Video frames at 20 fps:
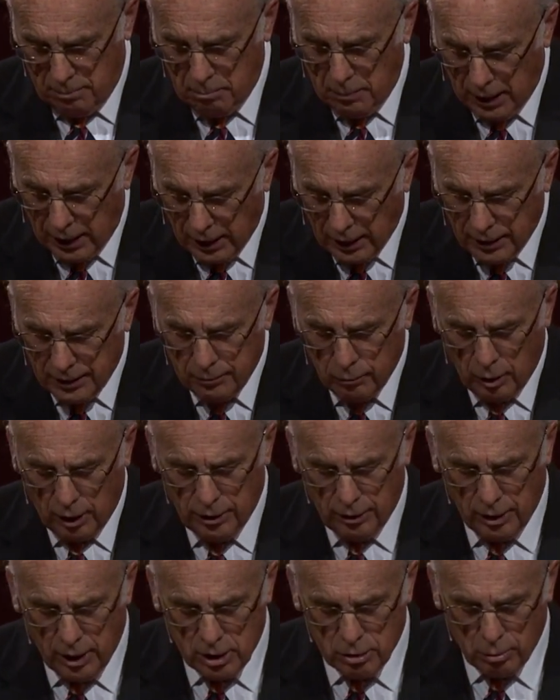Man,
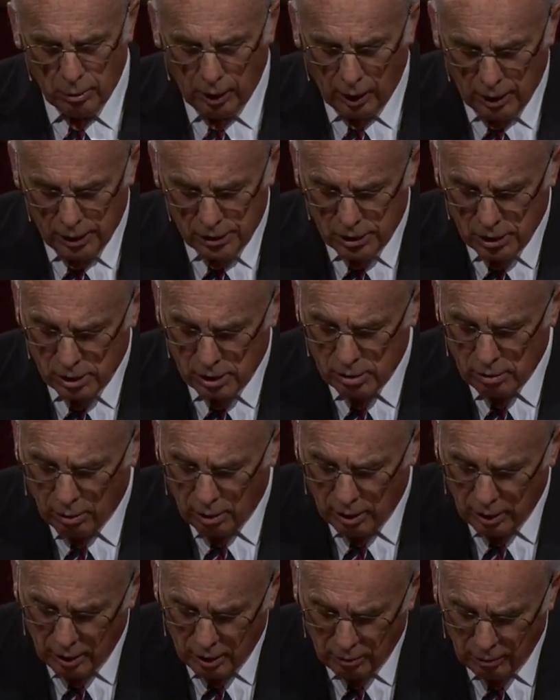whether he's religious
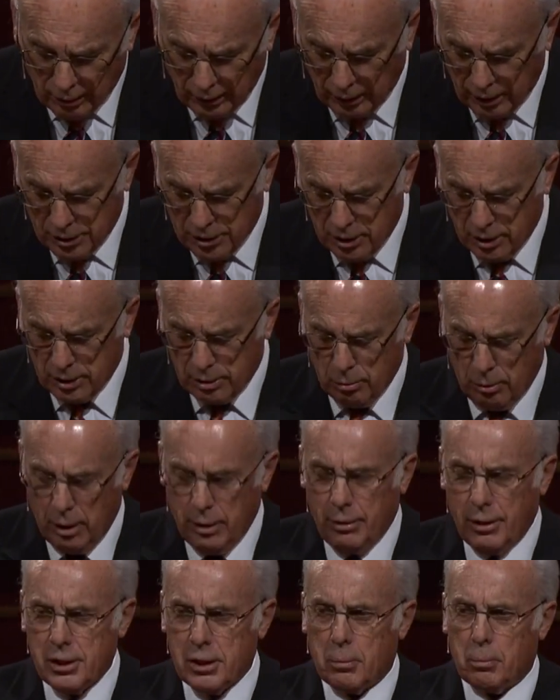or irreligious,
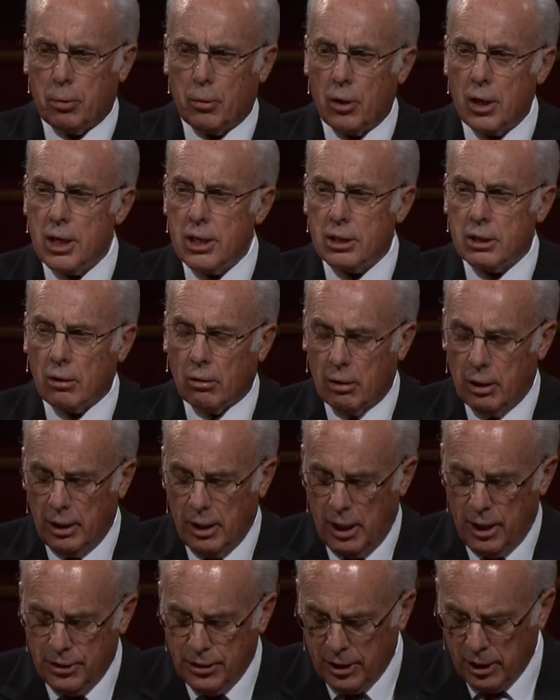whether he's a priest or
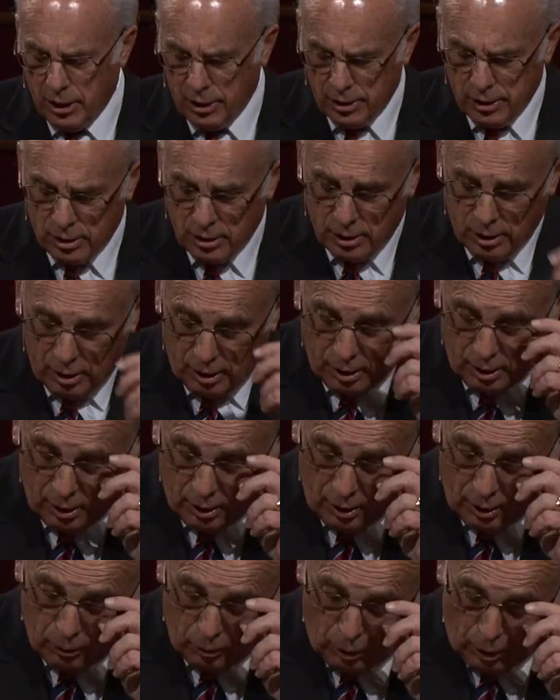an atheist,
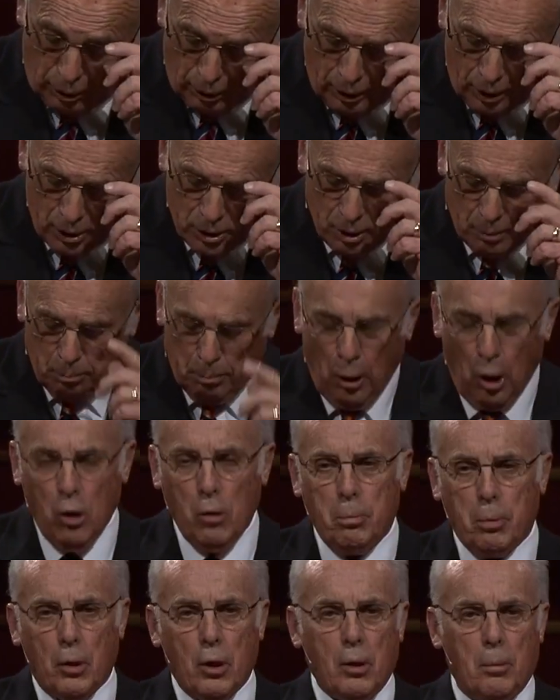whether he's a
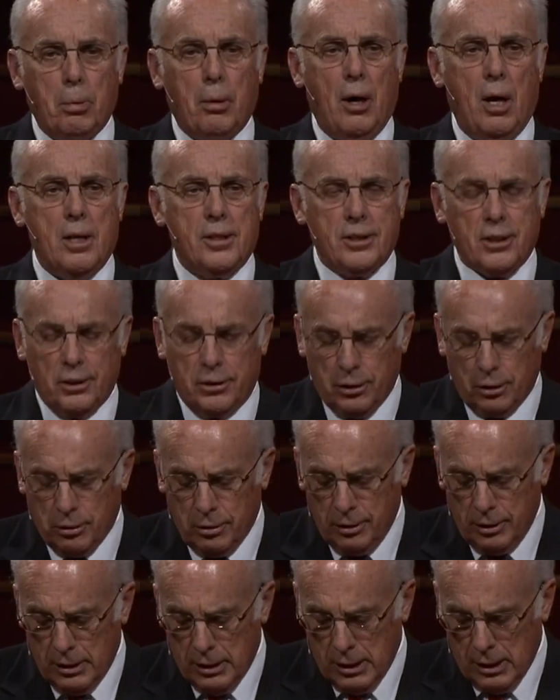pope or a
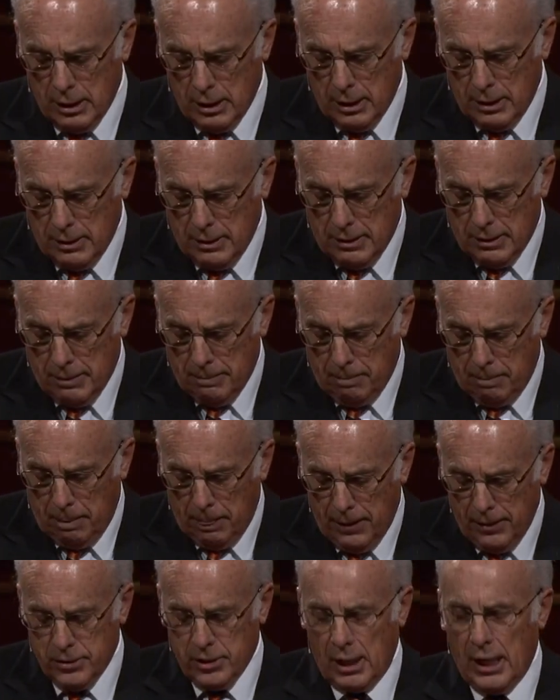prostitute,
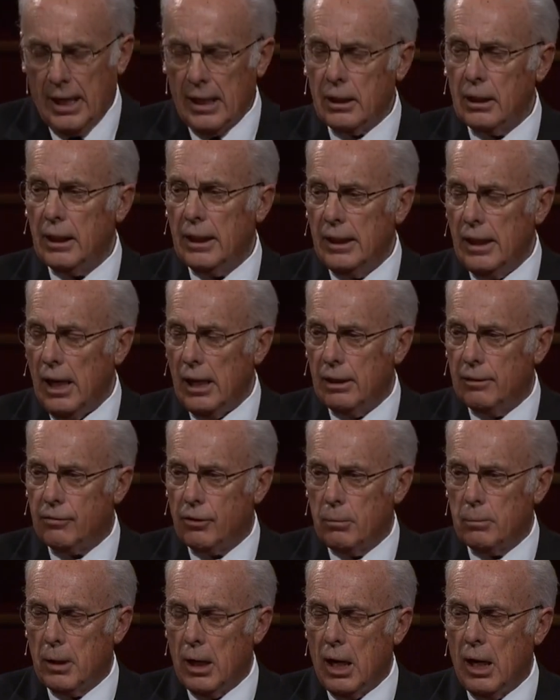is alienated
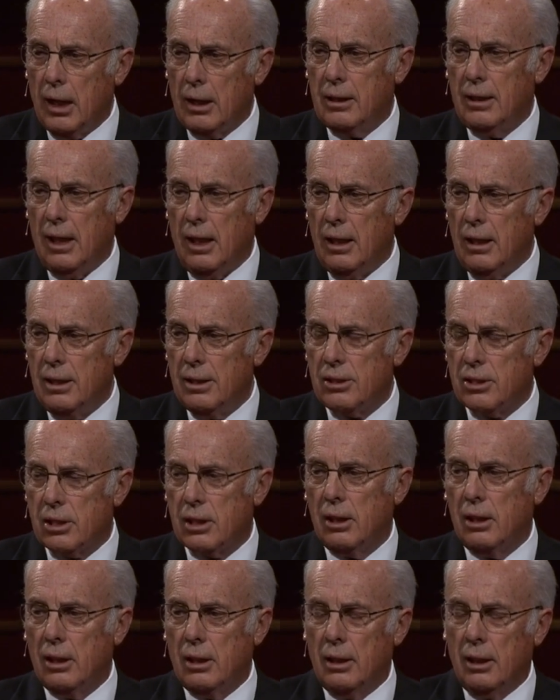from God, dead in
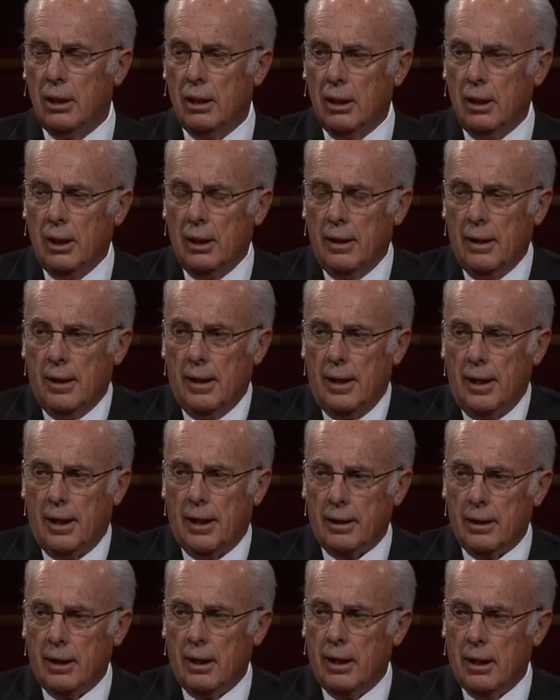sin,
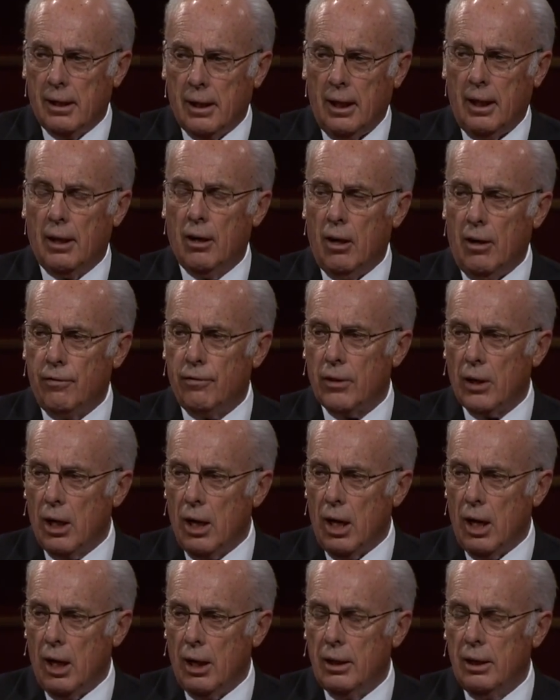and can offer
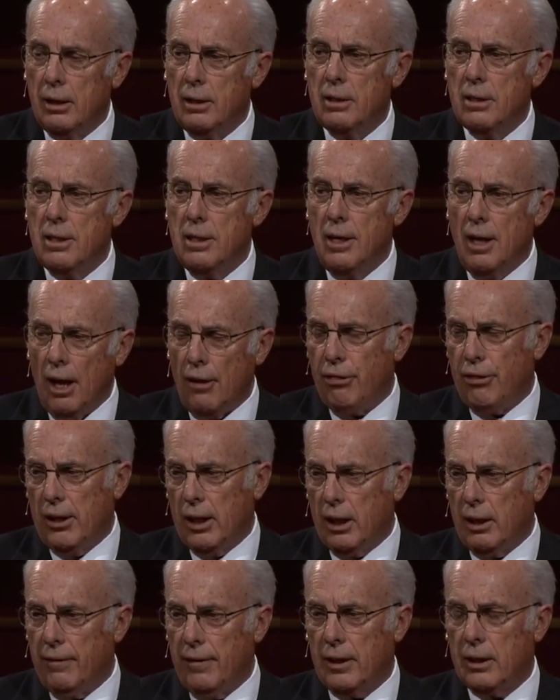God
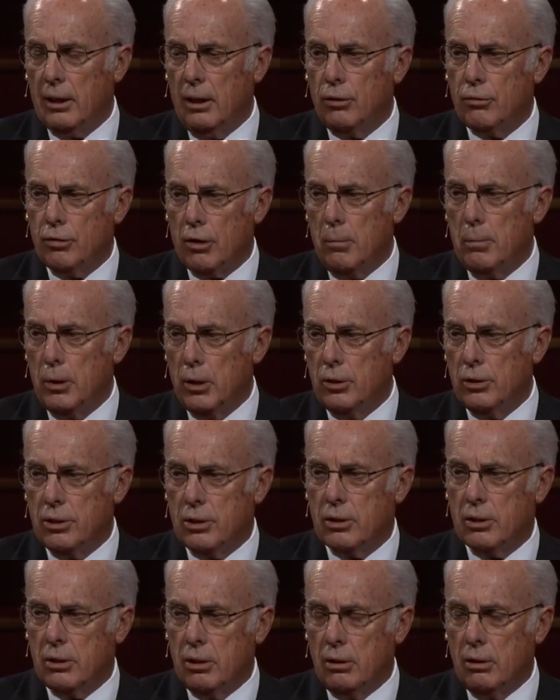nothing that
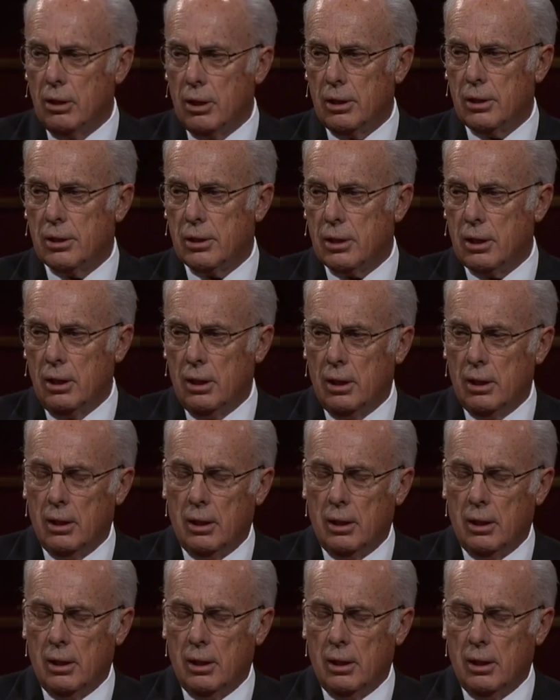contributes to his